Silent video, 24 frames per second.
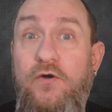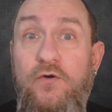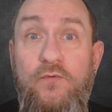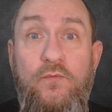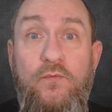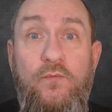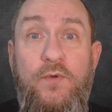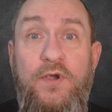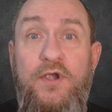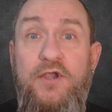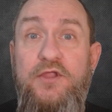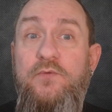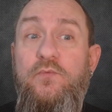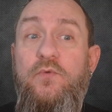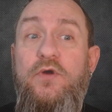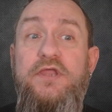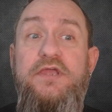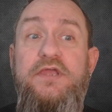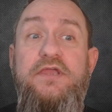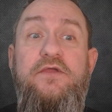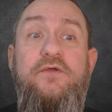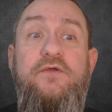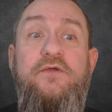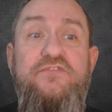Where do you want to
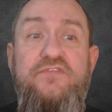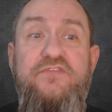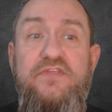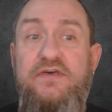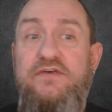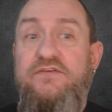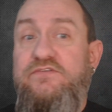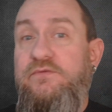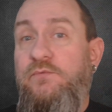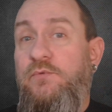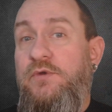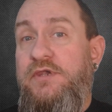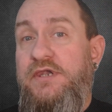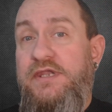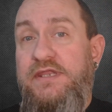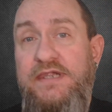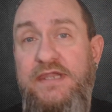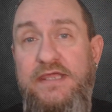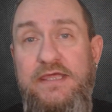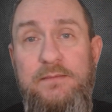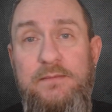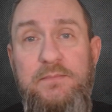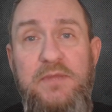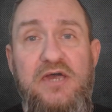use this? You want it in an
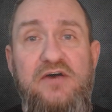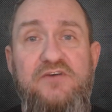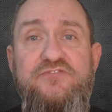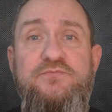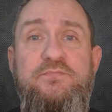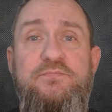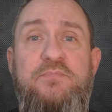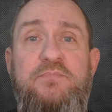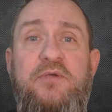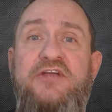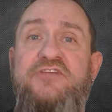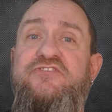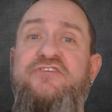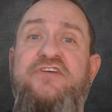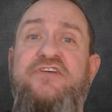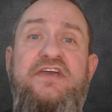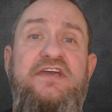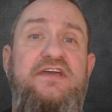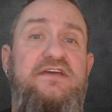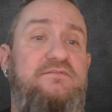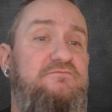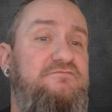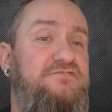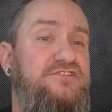email,
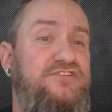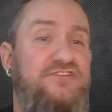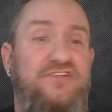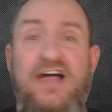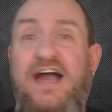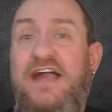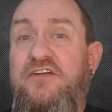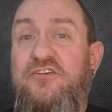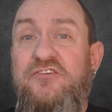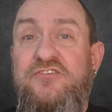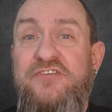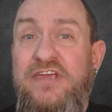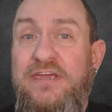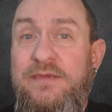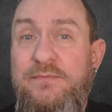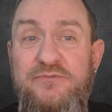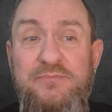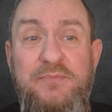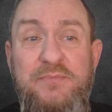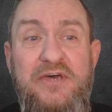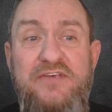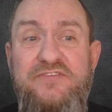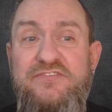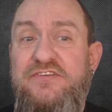spreadsheet, Slack or Teams
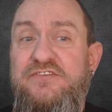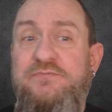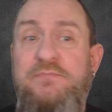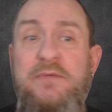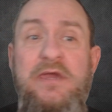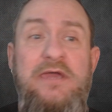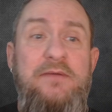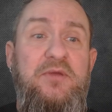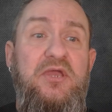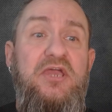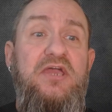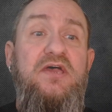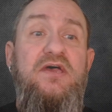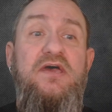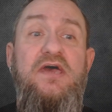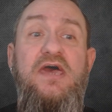message, maybe?